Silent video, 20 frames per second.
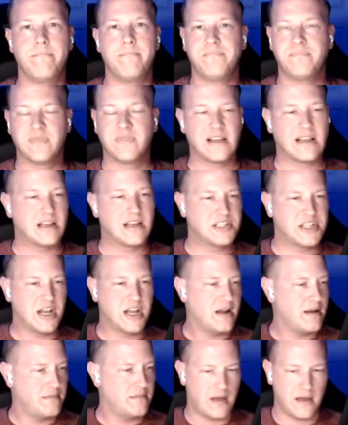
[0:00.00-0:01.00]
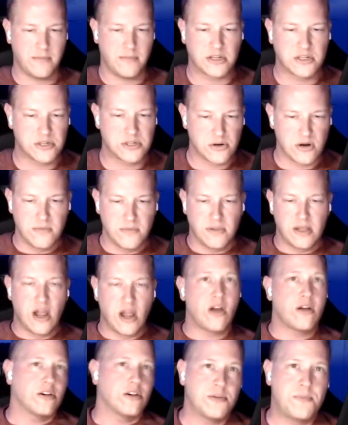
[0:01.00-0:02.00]
Like I said, I'm extremely
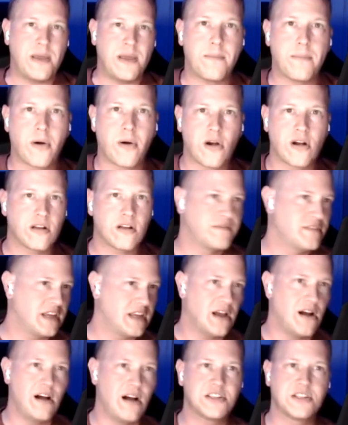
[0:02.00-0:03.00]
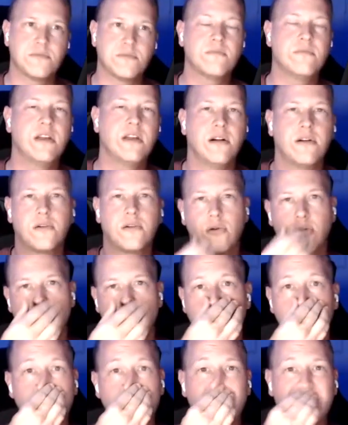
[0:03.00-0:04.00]
honored to be a part of the awesome,
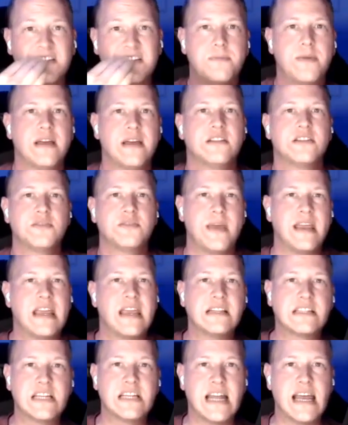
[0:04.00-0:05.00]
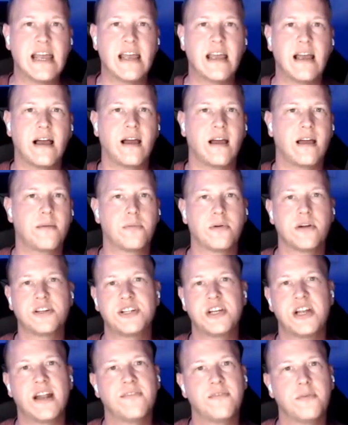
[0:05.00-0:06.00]
group that's been speaking today. I
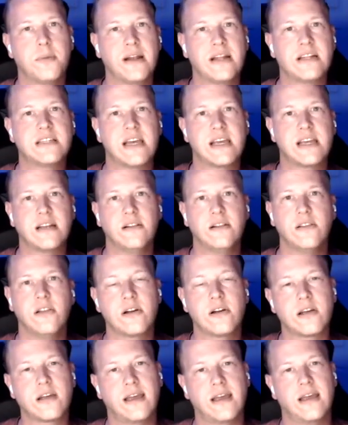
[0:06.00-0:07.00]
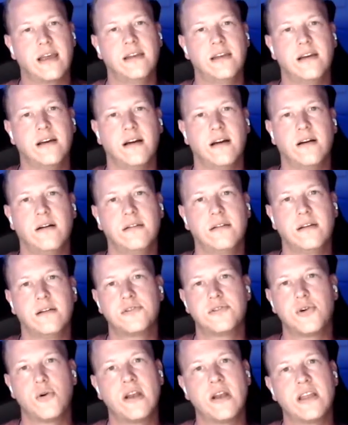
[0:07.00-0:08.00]
appreciate everybody taking a look and,
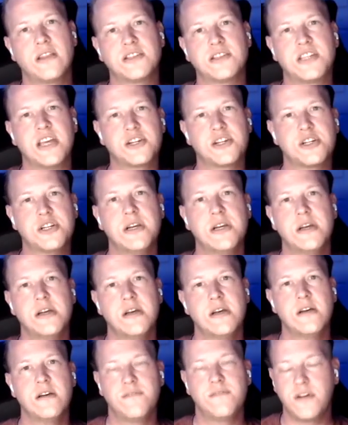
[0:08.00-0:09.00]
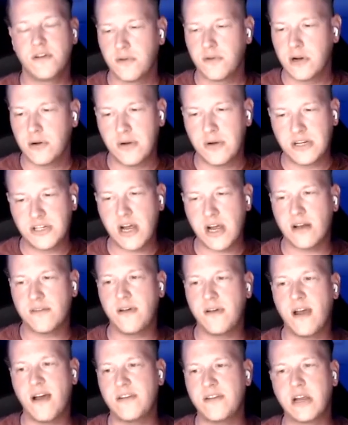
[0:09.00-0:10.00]
joining the session. Feel free to reach out if
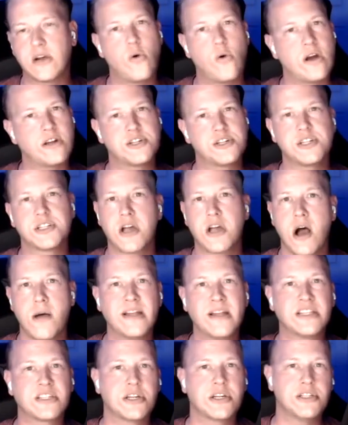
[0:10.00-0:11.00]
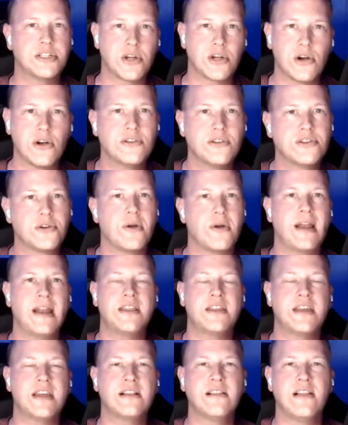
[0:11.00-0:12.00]
you have any questions, comments, concerns, or
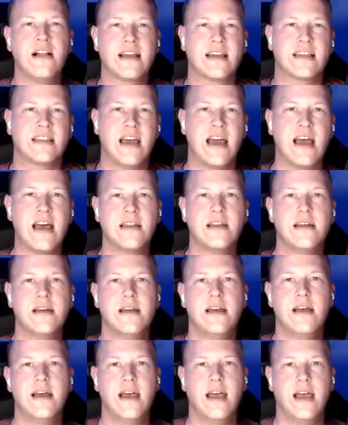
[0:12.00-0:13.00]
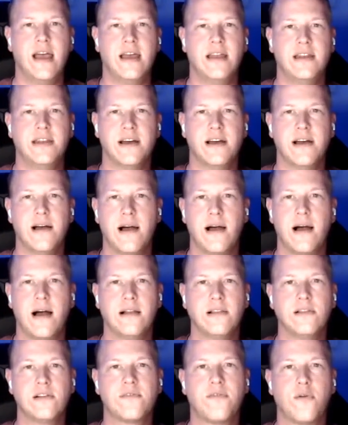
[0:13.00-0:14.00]
anything like that. And
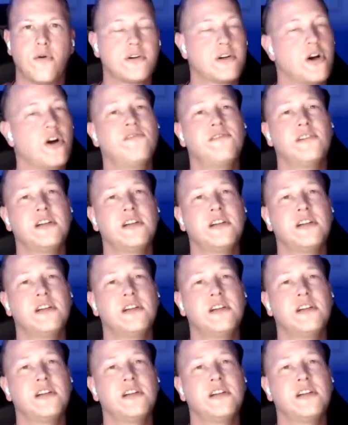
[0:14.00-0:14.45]
I look forward to hopefully